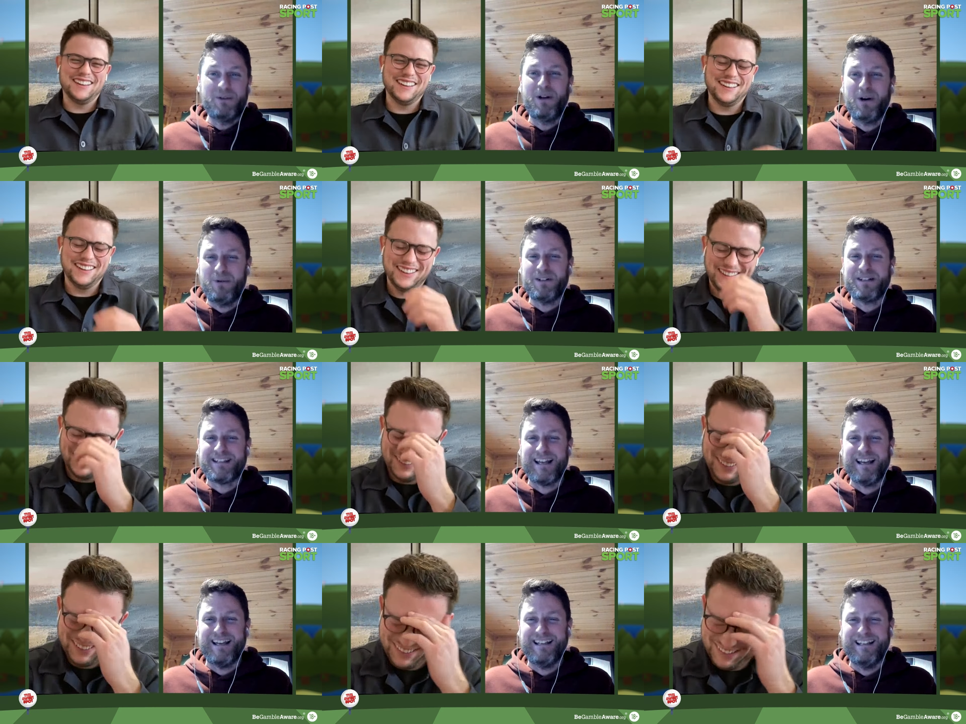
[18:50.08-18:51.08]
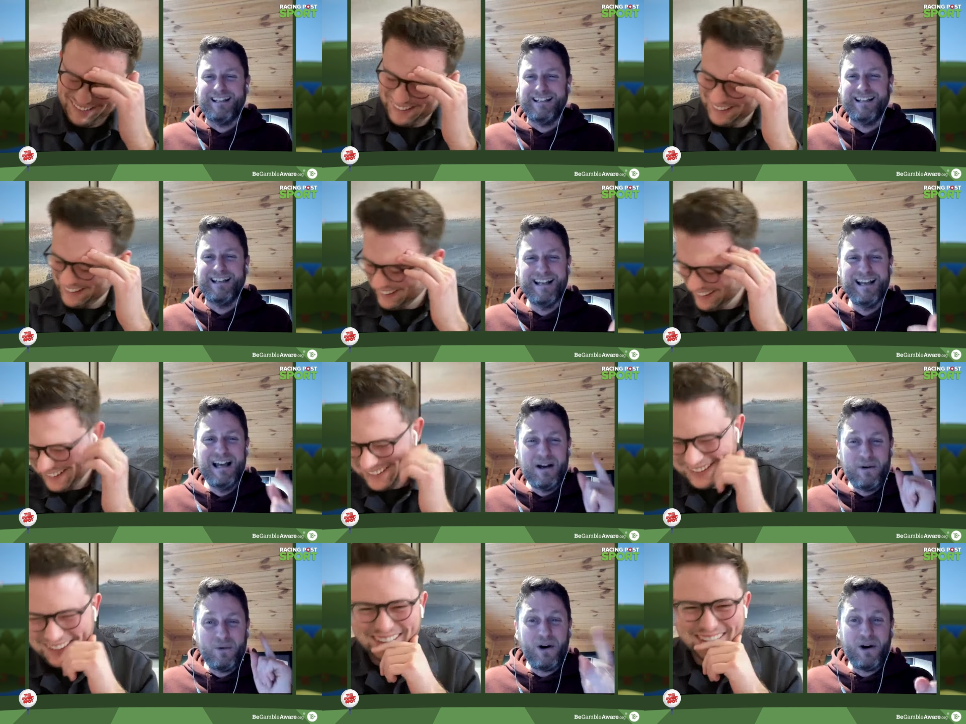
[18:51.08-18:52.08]
Speaker 1: all I would say,
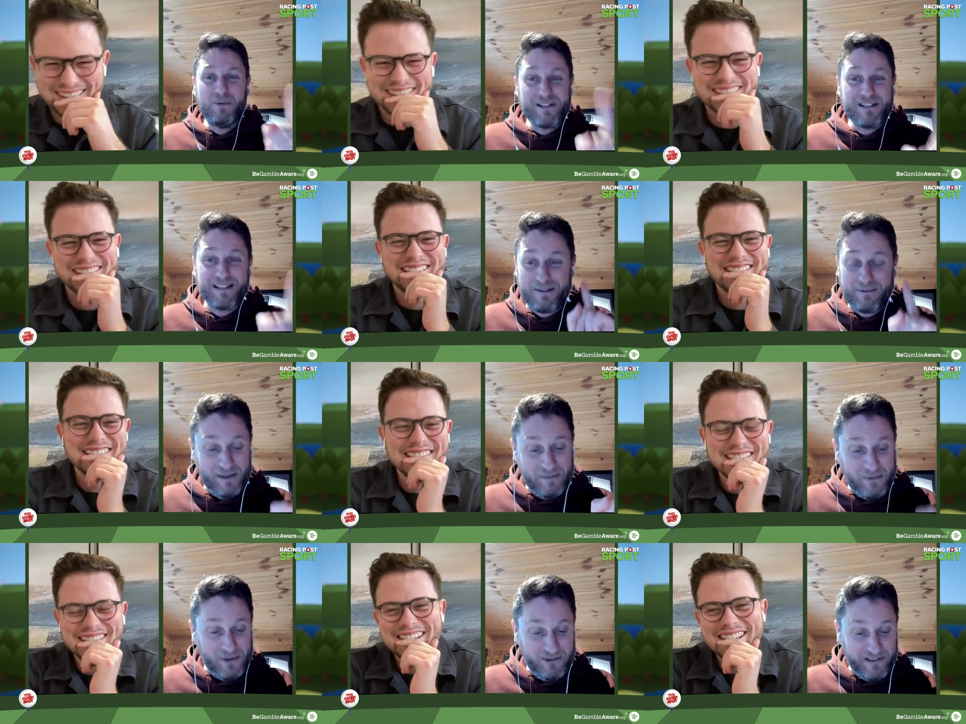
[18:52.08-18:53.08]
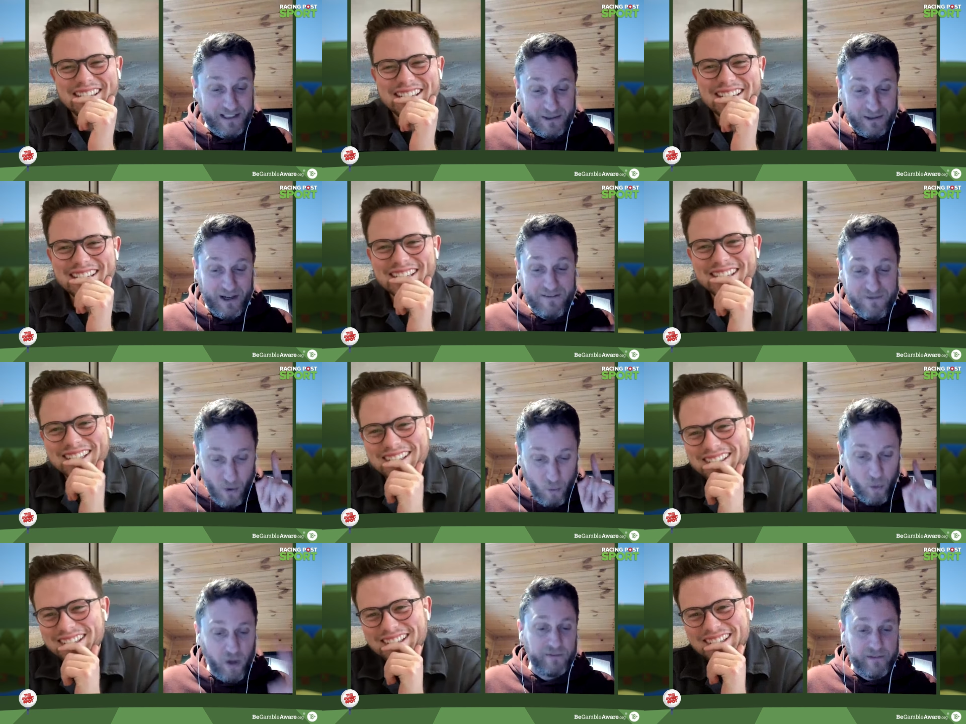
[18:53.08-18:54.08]
what I would say about the Puerto Rico, I've got
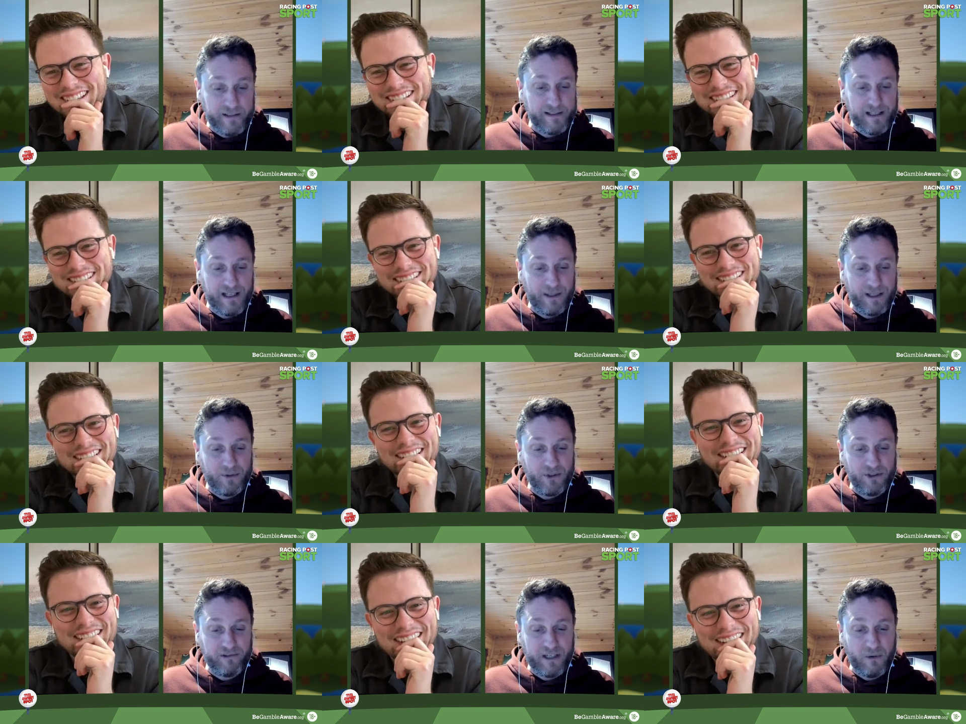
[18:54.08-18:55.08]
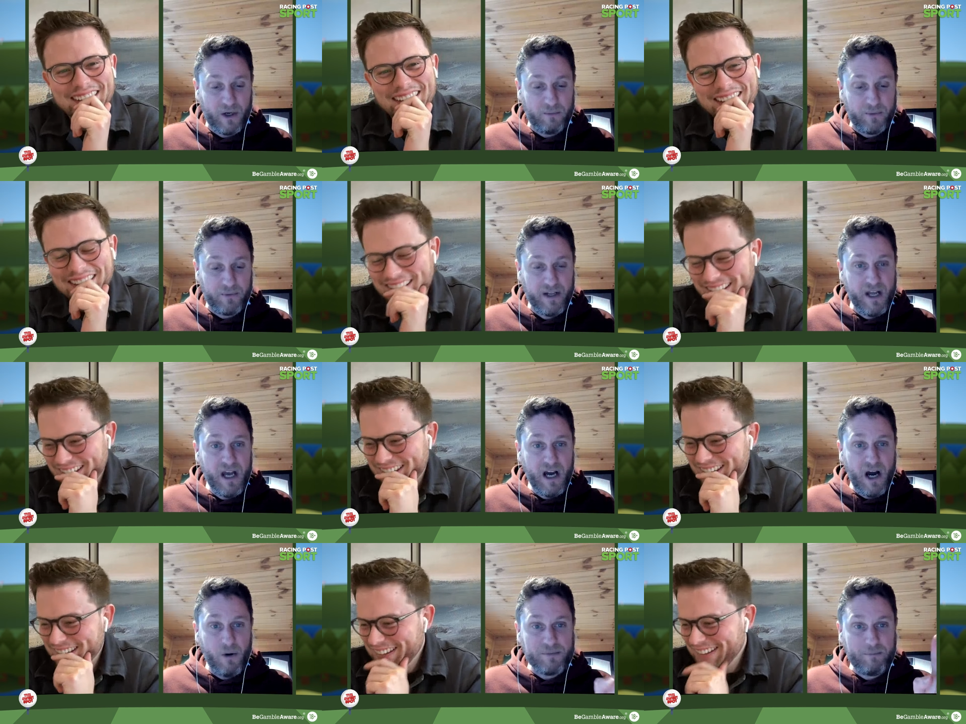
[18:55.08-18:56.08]
one thing to say about the Puerto Rico Open.
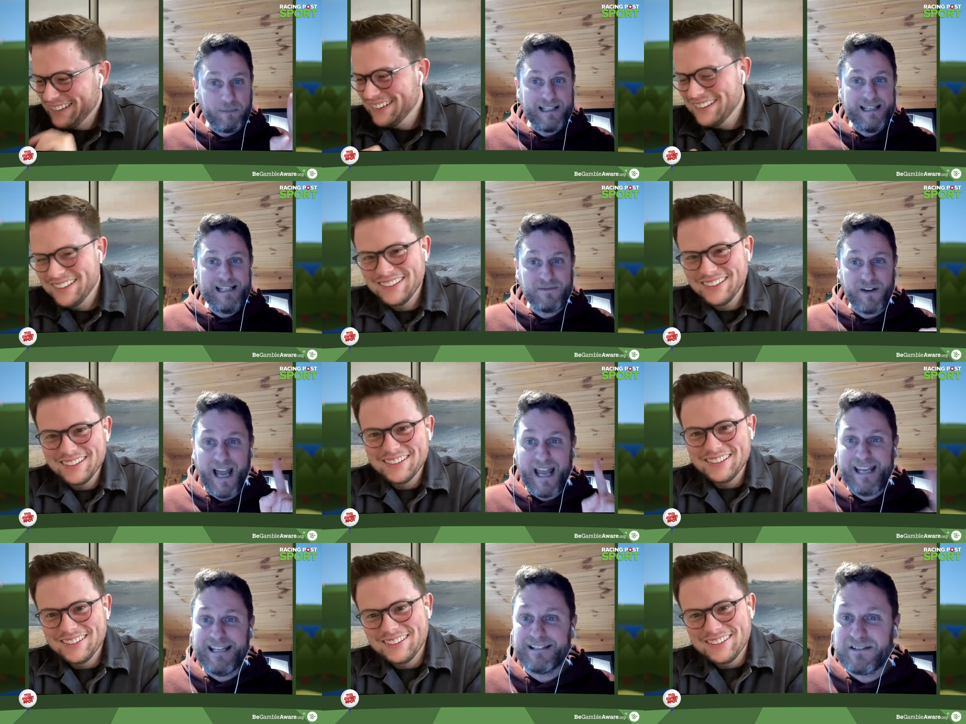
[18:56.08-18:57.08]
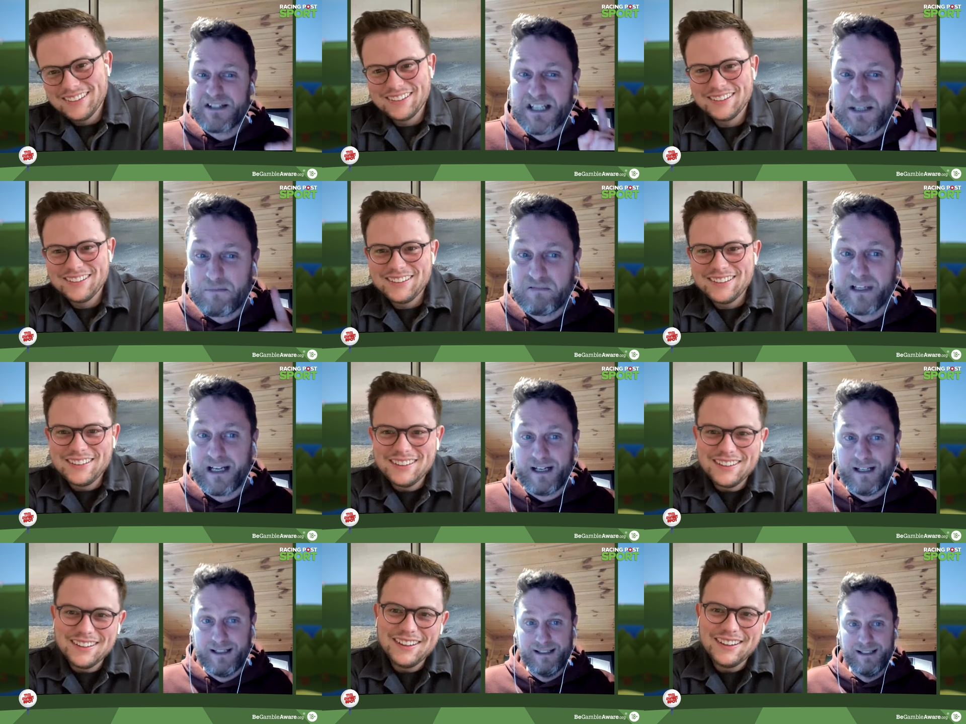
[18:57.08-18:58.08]
I was pleased for Hayden Springer.
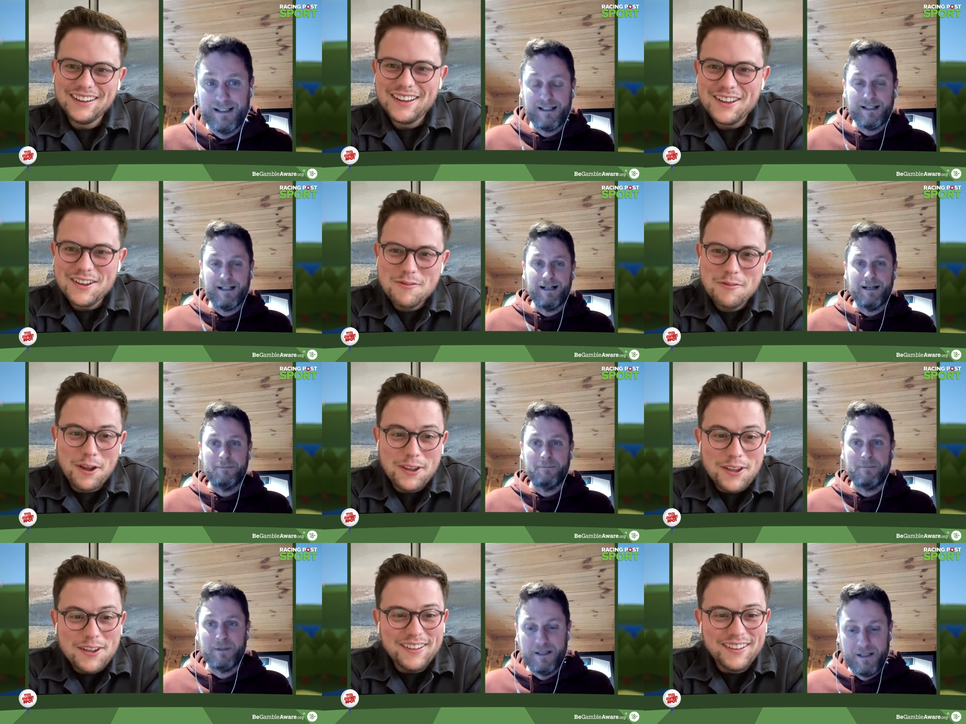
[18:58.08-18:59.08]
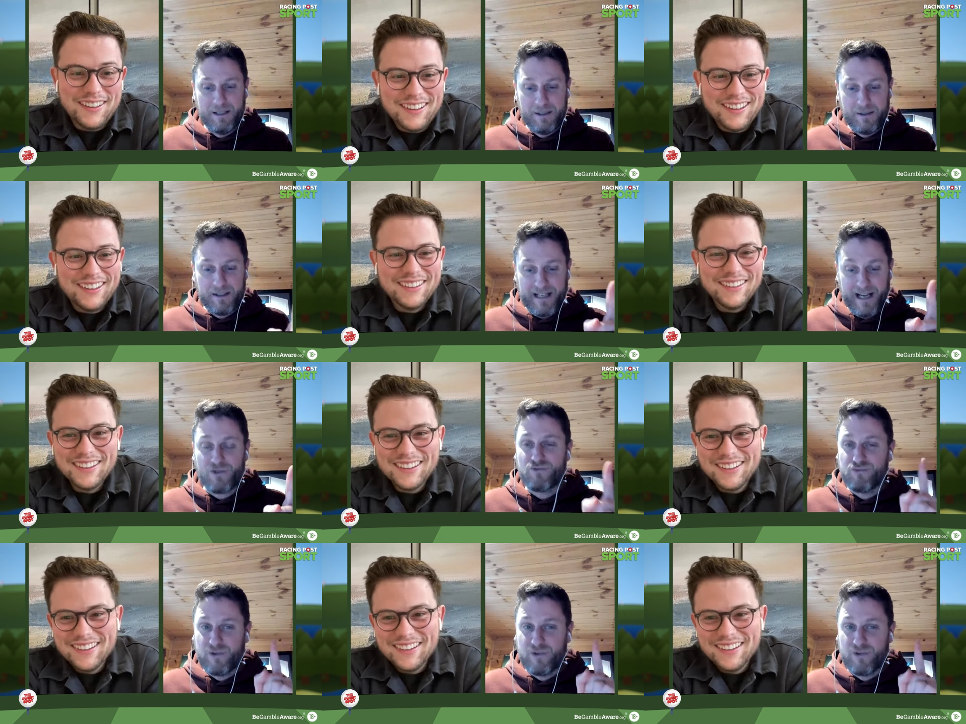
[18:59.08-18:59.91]
Um, Were you? yeah, I was